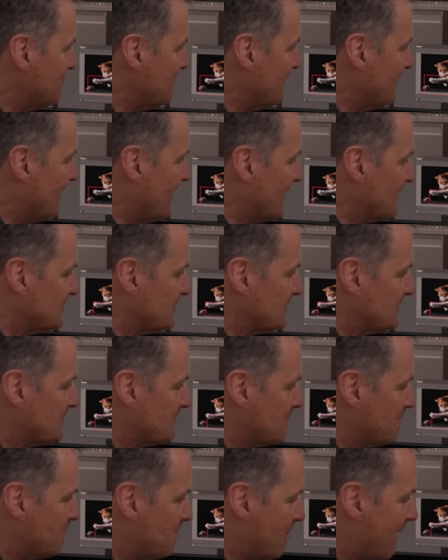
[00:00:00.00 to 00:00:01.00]
imperfections
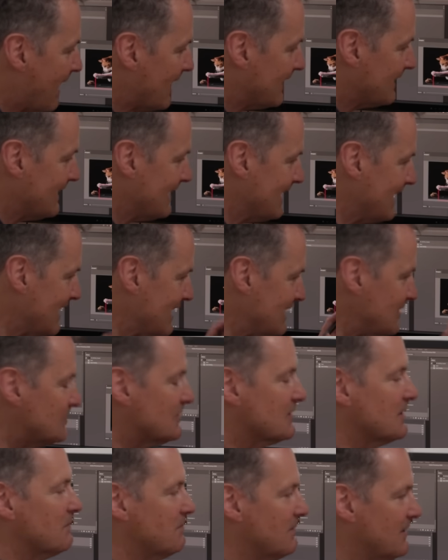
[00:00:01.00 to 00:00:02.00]
back
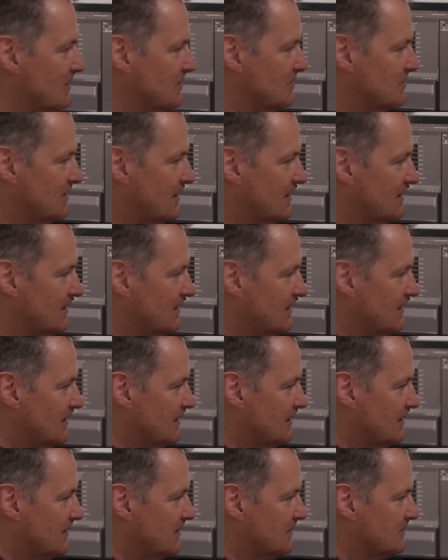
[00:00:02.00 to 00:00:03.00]
into the picture
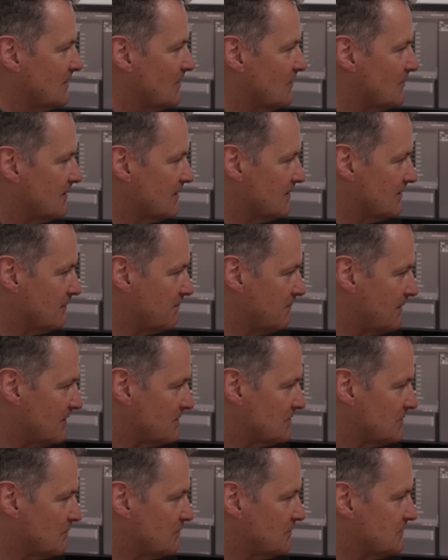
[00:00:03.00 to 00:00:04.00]
so that the
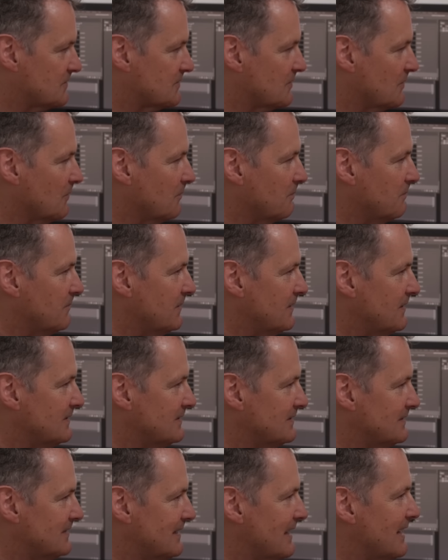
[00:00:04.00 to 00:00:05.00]
picture would still be
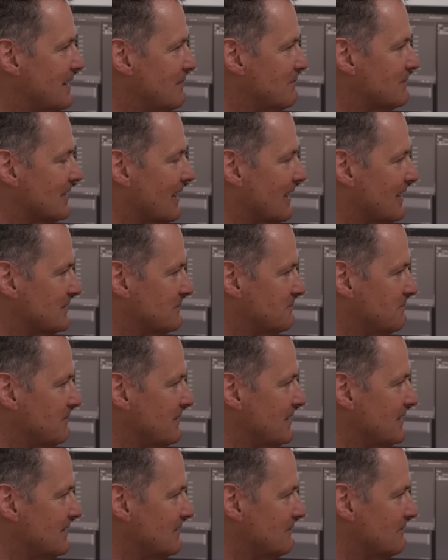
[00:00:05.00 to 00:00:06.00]
deemed as
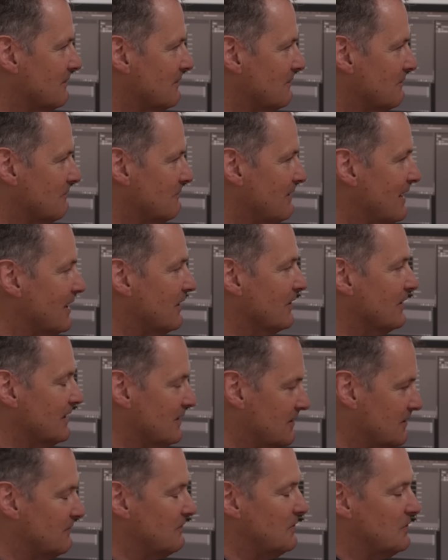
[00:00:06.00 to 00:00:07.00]
being real in the